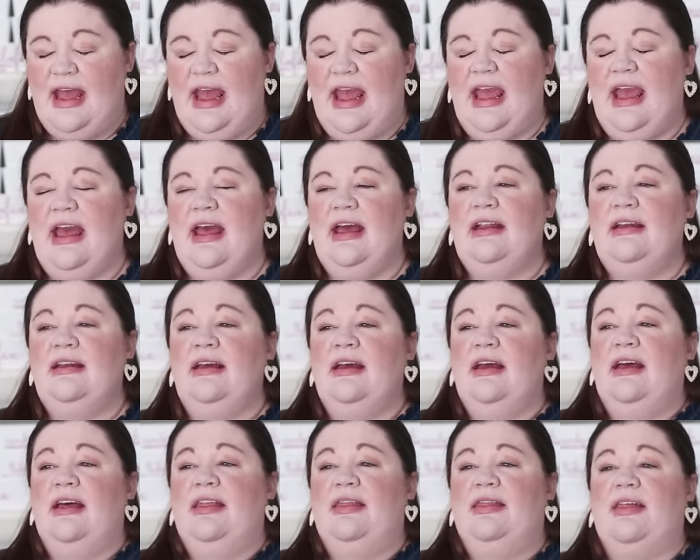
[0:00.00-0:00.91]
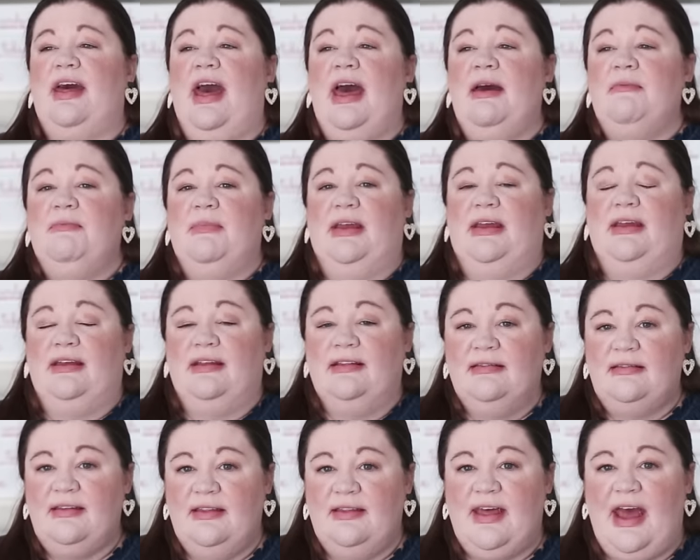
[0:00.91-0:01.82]
And that
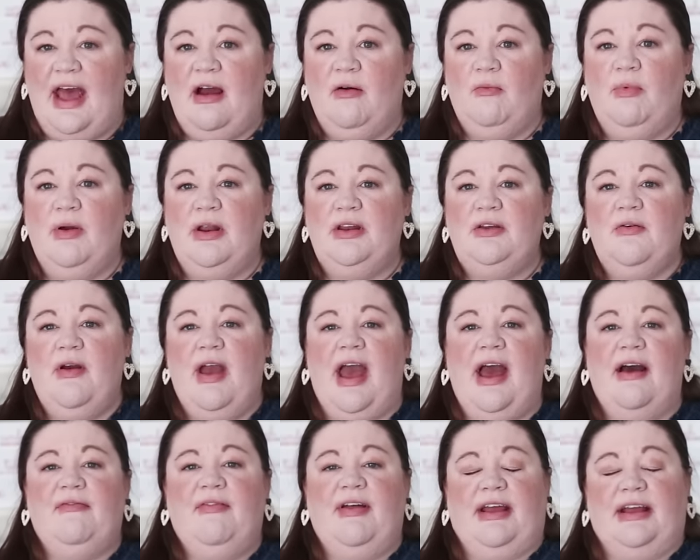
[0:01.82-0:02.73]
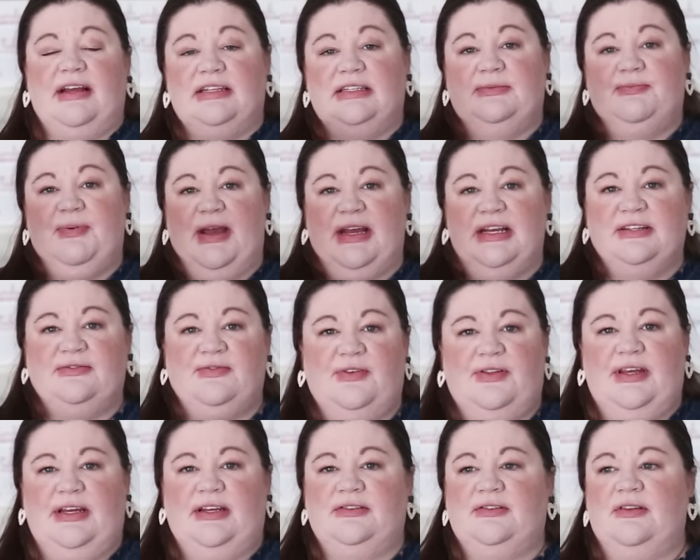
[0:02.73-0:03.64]
means that when you have like a space for
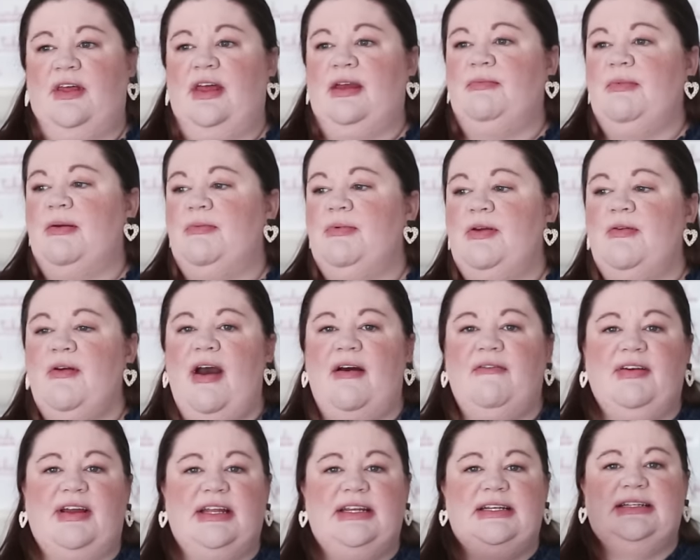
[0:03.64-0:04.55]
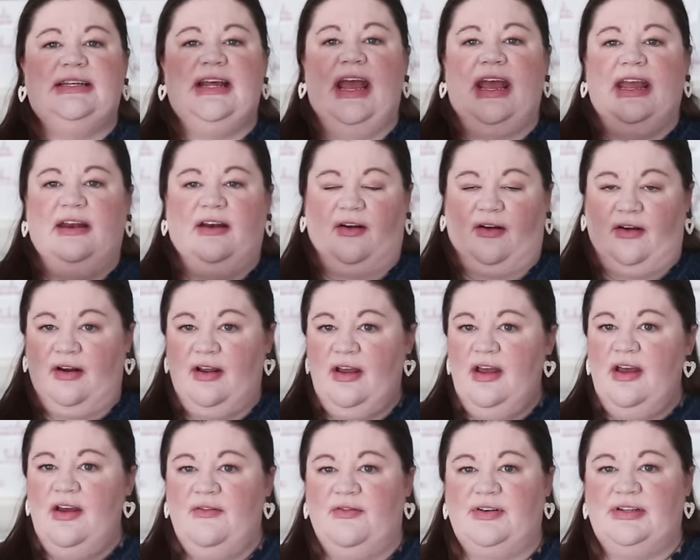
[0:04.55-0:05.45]
things, so like maybe you have a container
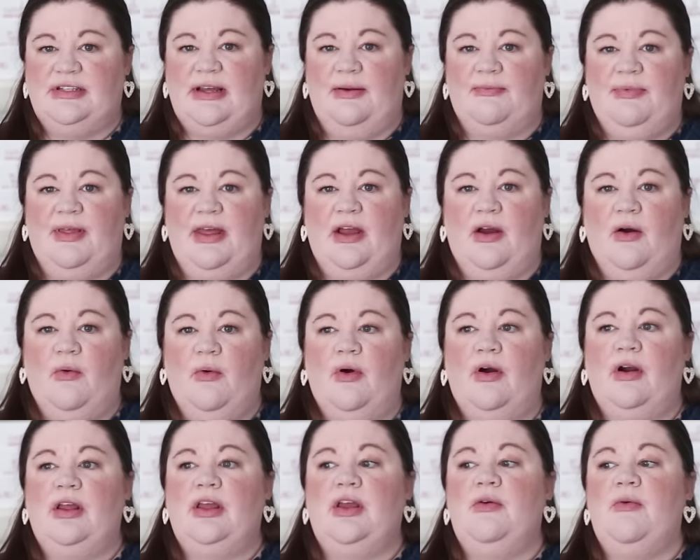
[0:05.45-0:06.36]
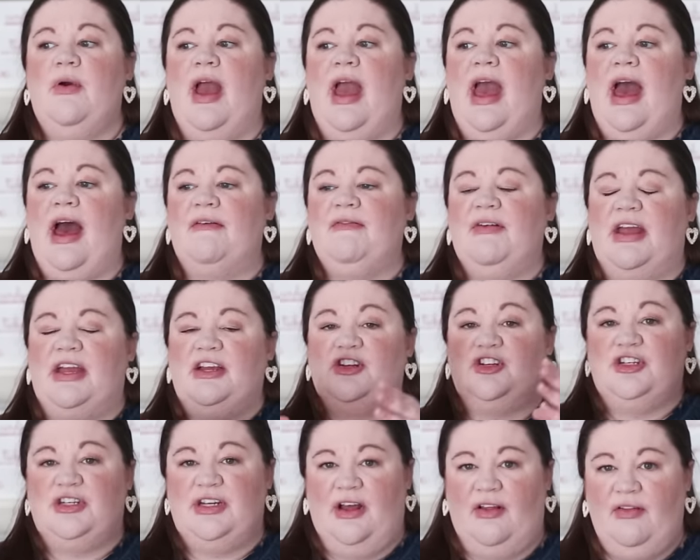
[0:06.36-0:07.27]
for something or you have a
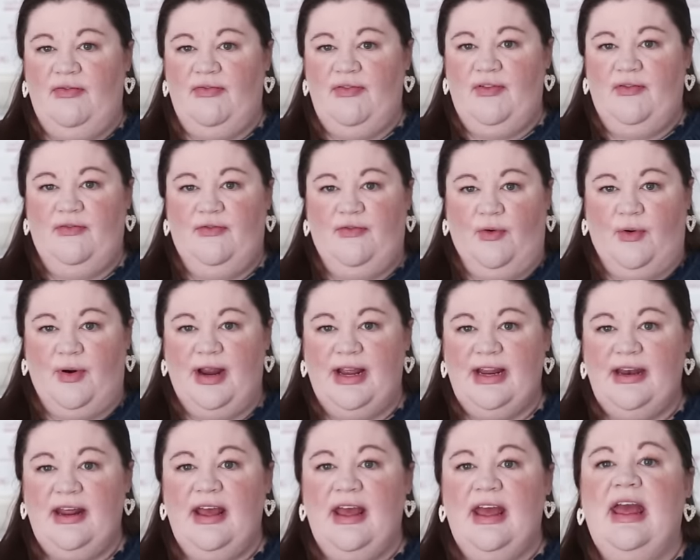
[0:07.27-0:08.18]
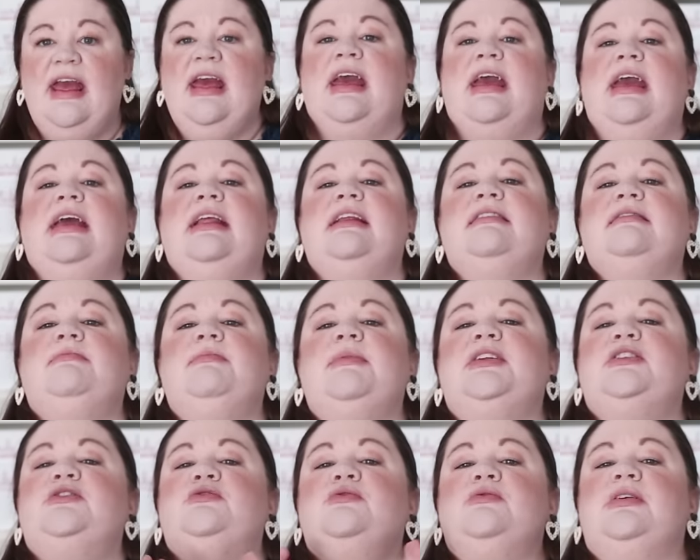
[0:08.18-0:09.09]
shelf for it, it is
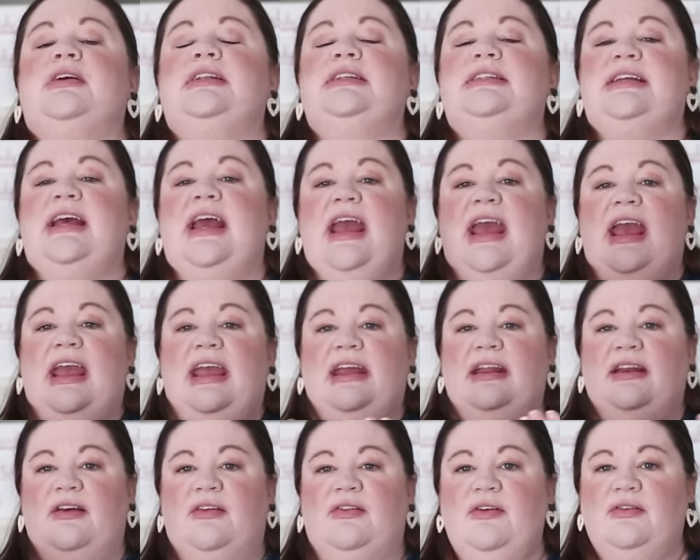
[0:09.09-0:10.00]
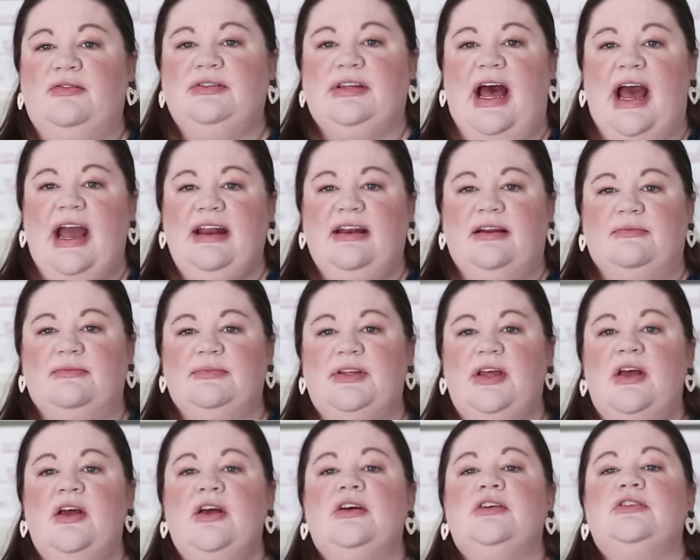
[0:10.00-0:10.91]
meant to contain those
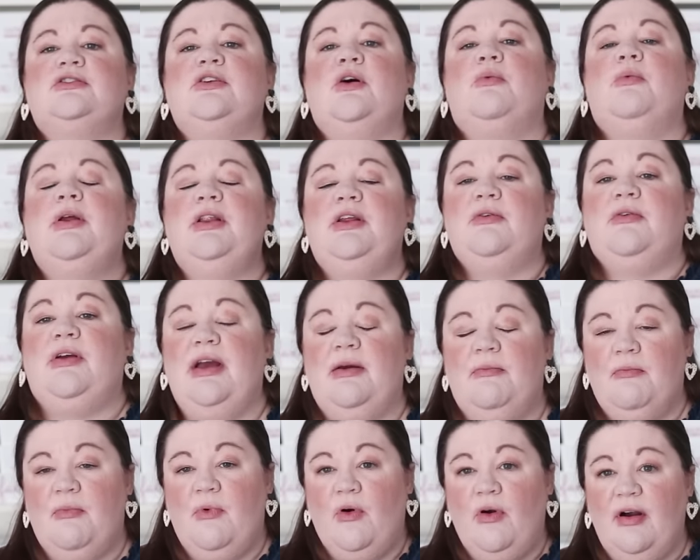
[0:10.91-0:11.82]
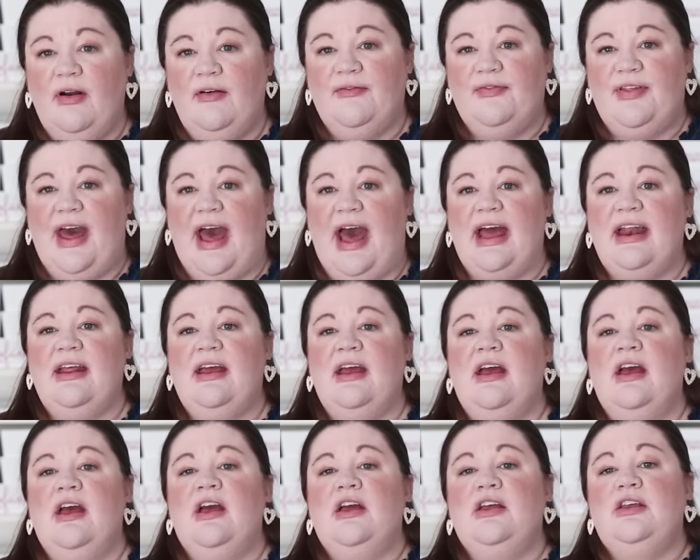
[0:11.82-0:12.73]
items. So when you get more of that,
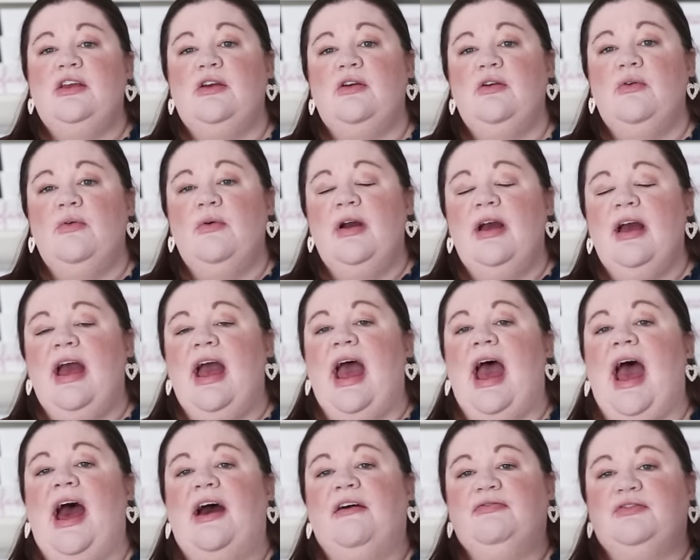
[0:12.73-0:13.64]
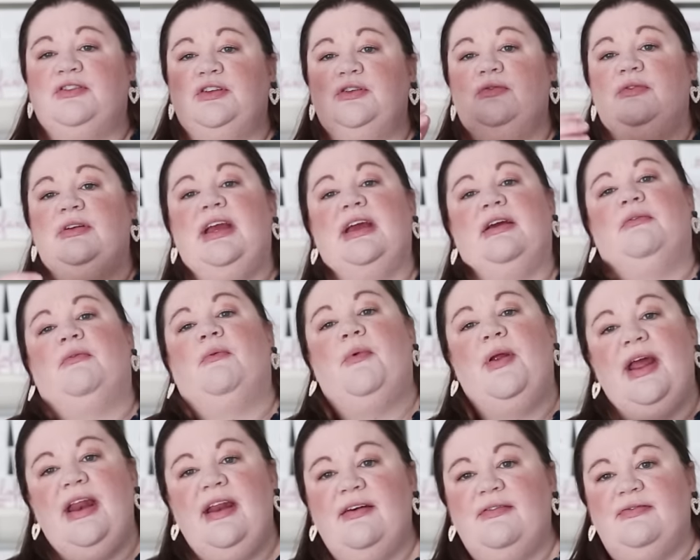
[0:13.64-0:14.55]
you have to get
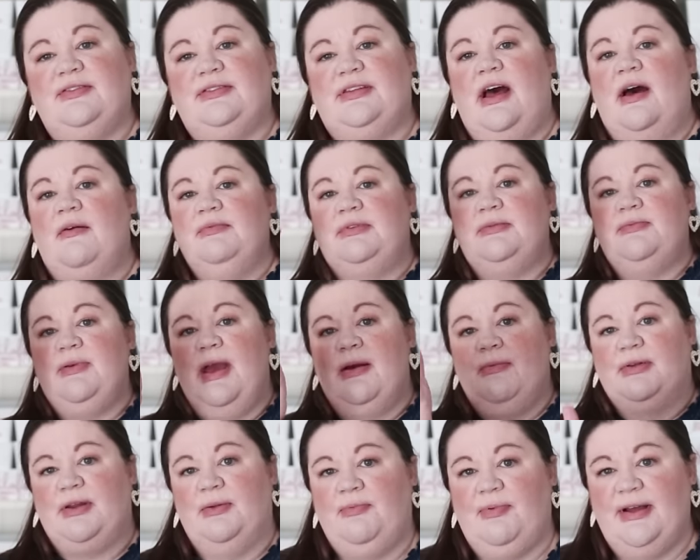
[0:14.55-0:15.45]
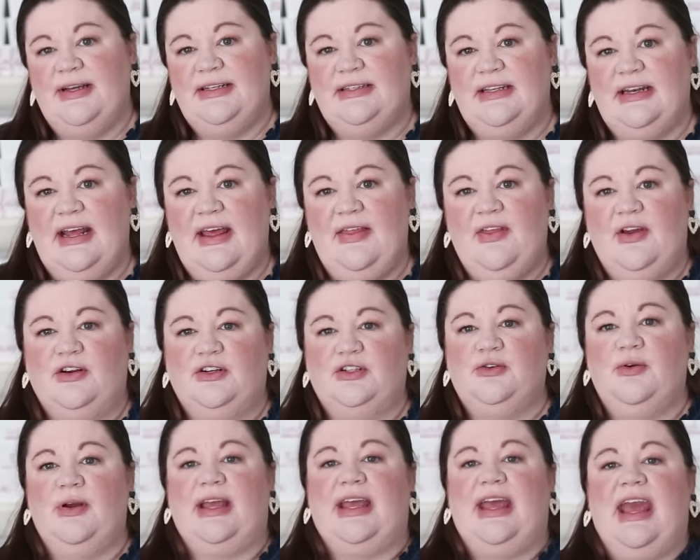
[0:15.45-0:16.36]
rid of some to be able to place it in there.
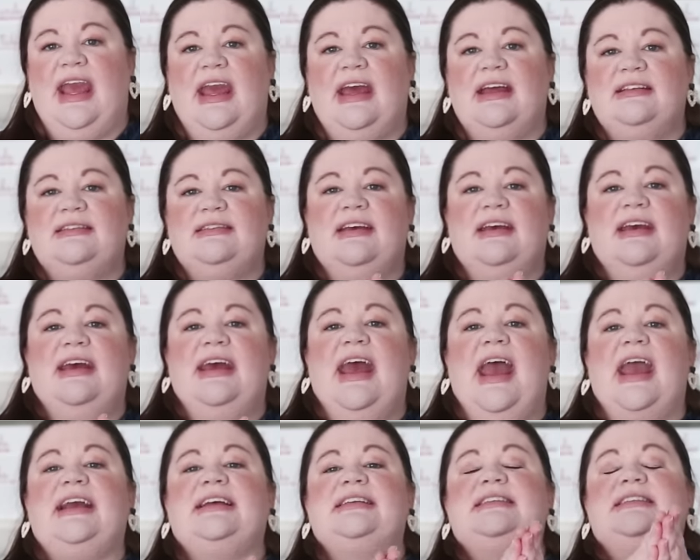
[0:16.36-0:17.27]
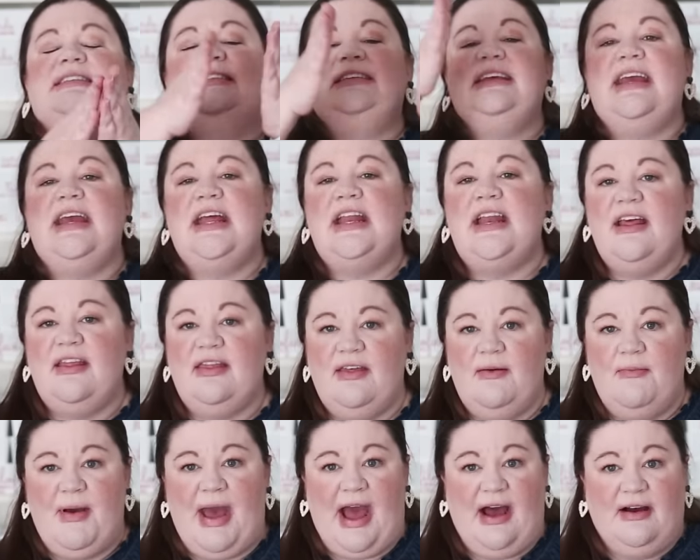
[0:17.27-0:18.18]
So it can't exceed
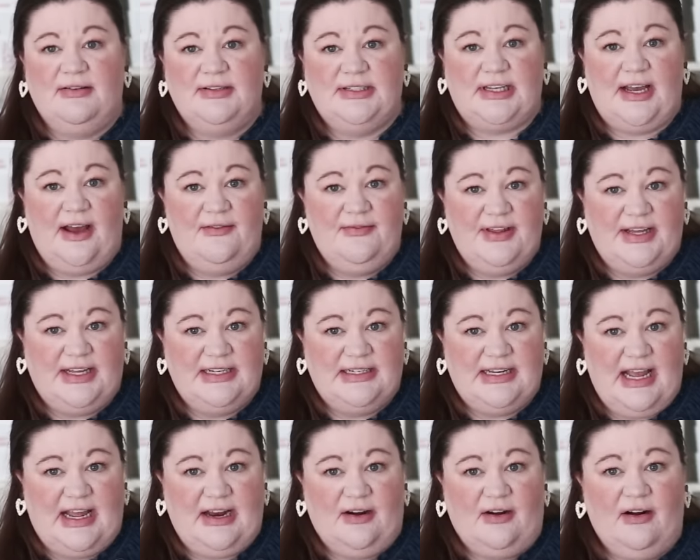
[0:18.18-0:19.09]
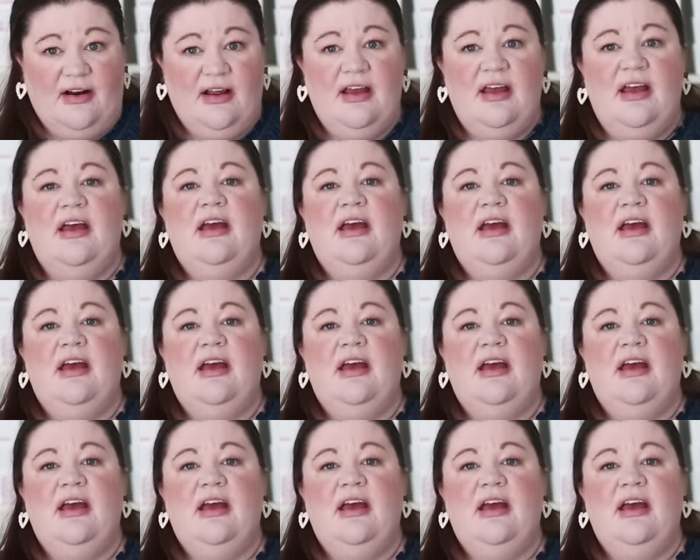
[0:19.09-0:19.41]
the bounds of the container.